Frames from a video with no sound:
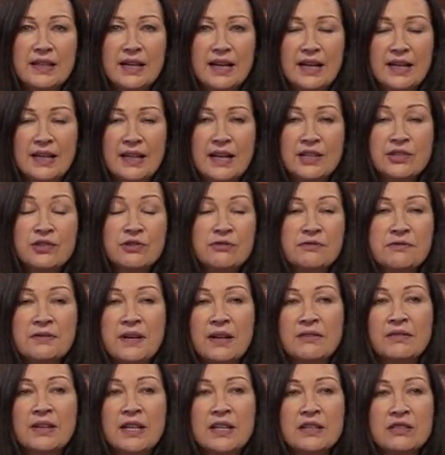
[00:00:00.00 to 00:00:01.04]
And Andrew
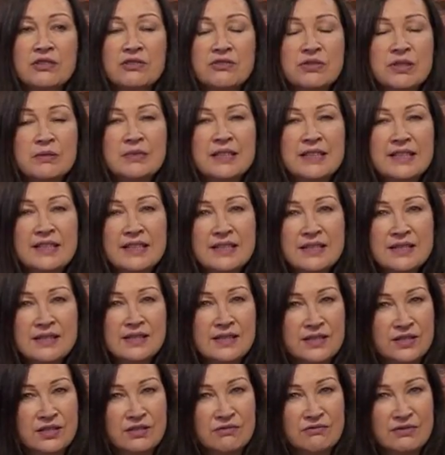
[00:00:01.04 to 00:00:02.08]
found that extremely
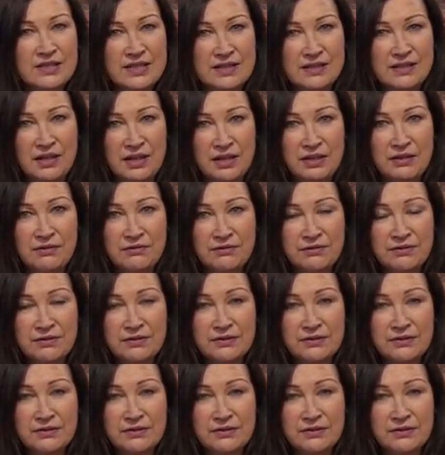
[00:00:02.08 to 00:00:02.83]
easy to receive.